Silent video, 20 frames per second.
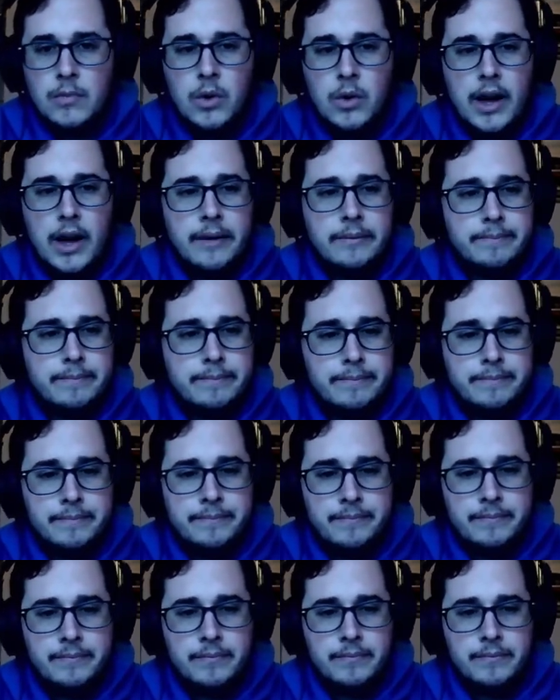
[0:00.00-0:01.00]
Okay.
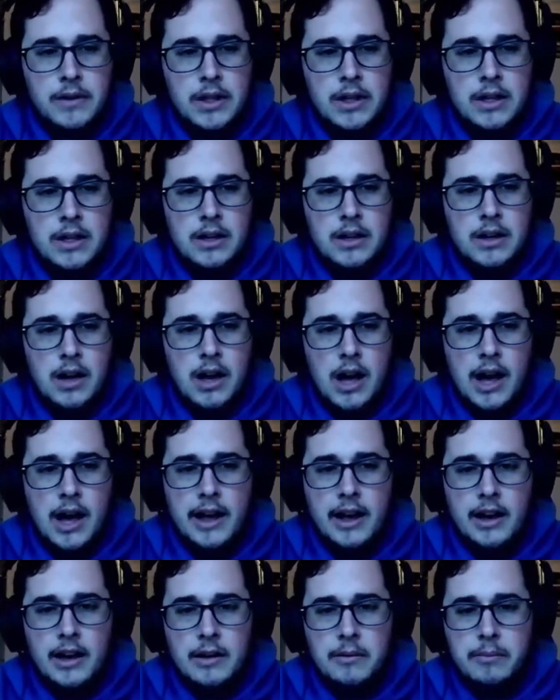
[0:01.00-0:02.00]

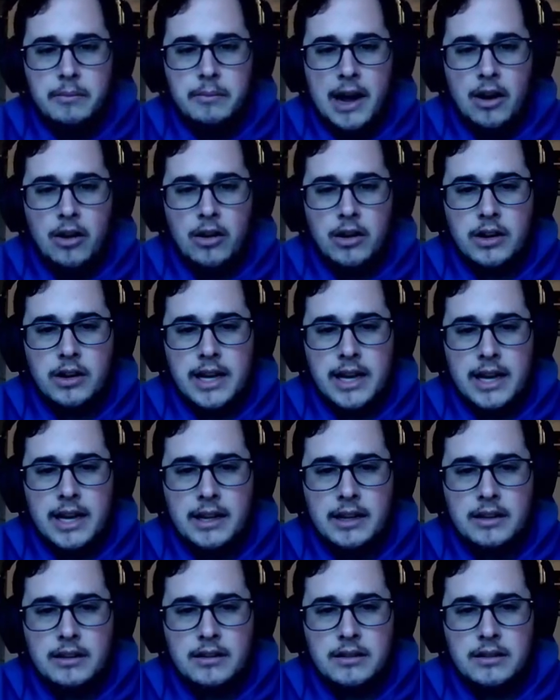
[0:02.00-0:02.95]
Ion power data.